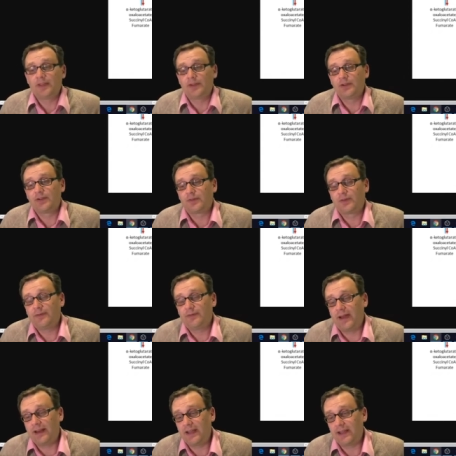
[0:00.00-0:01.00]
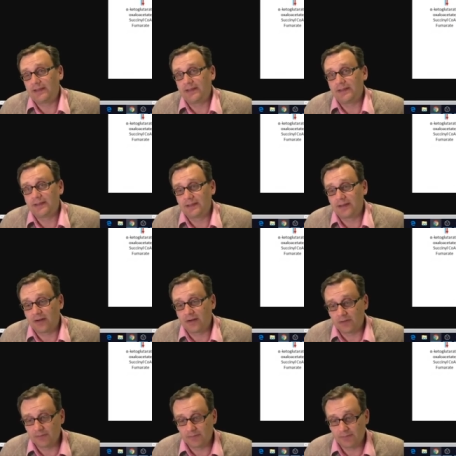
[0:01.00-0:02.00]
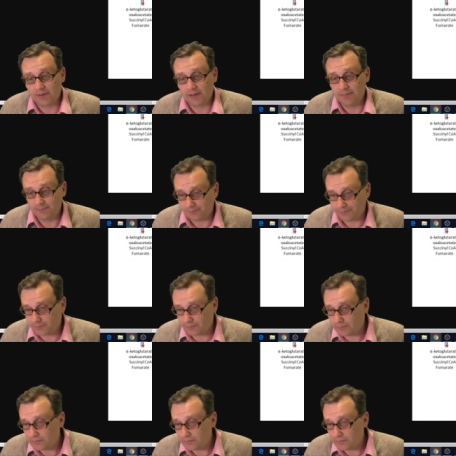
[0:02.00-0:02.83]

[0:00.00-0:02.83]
that those free fatty acids are stuck on, right?